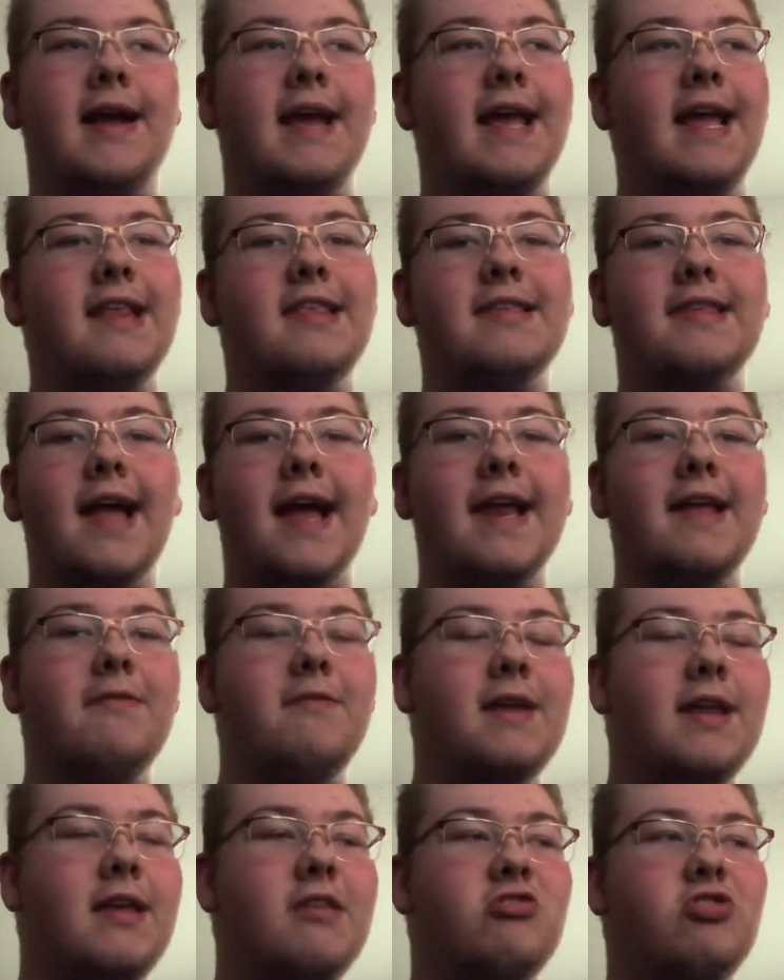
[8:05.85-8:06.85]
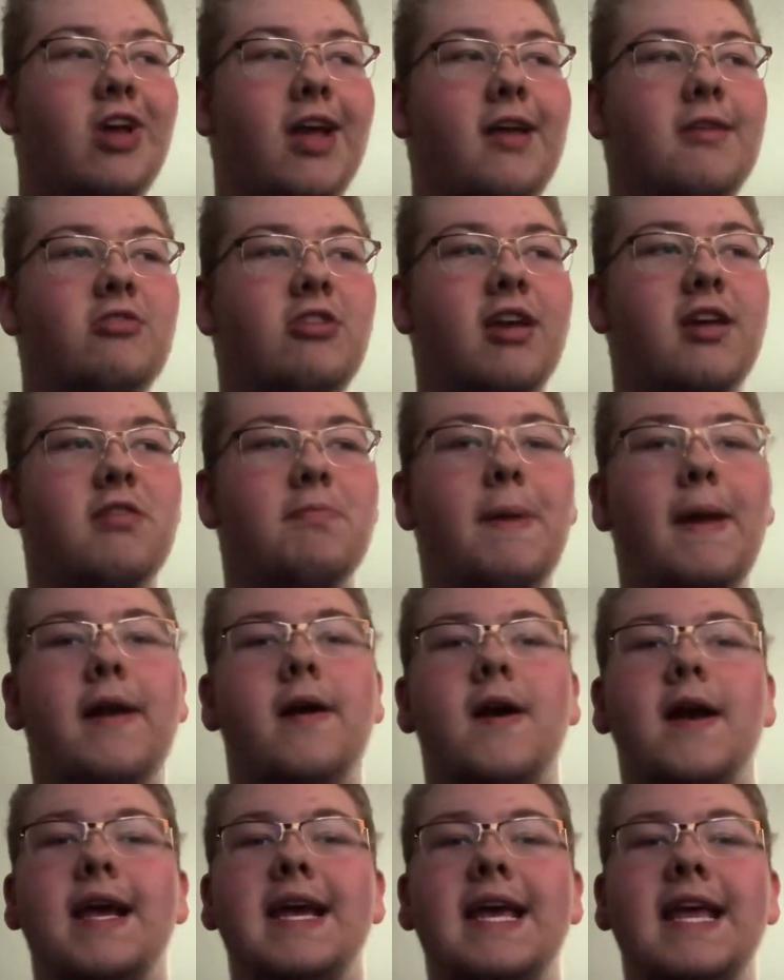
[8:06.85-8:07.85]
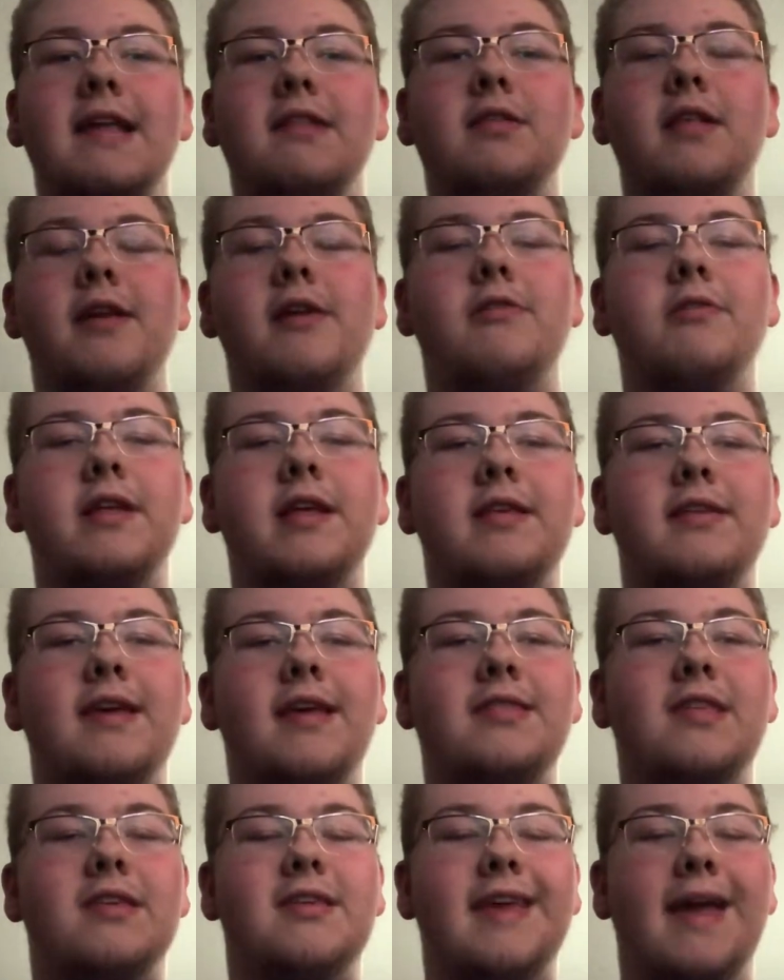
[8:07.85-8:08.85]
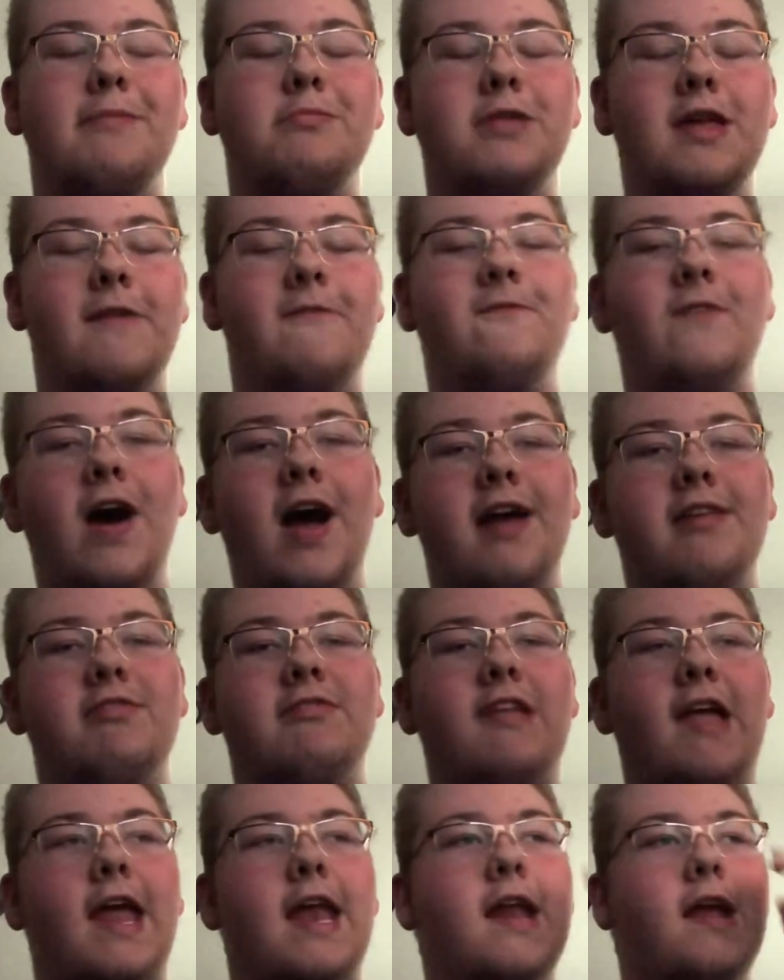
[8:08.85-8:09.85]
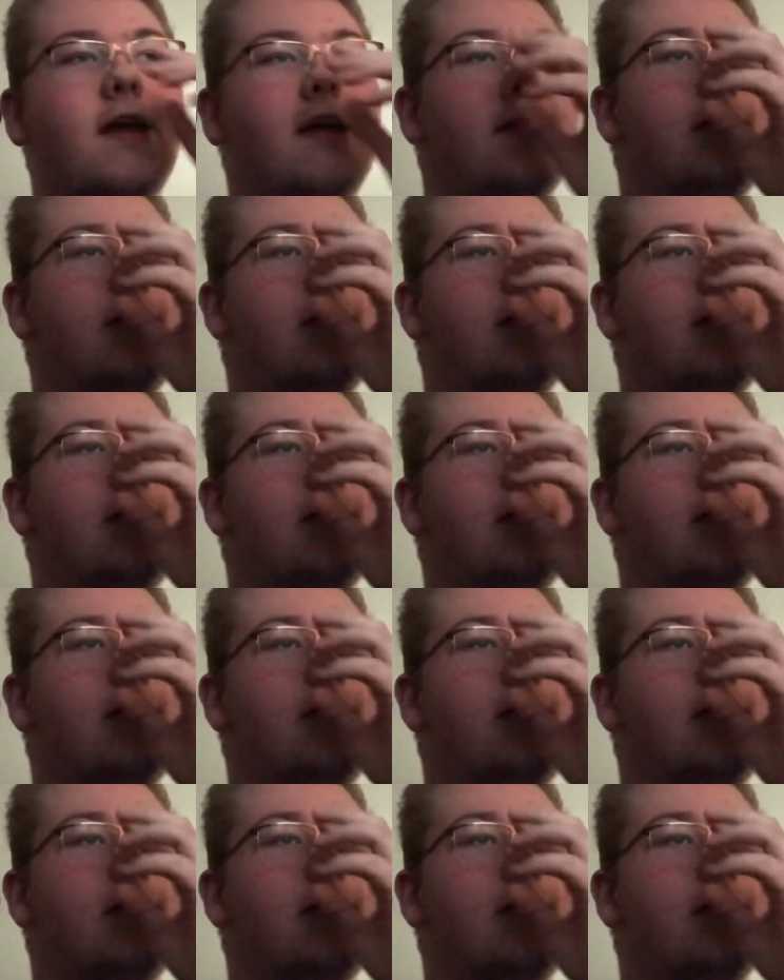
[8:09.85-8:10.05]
It's not even Jake is better. He literally said the same thing Fox did.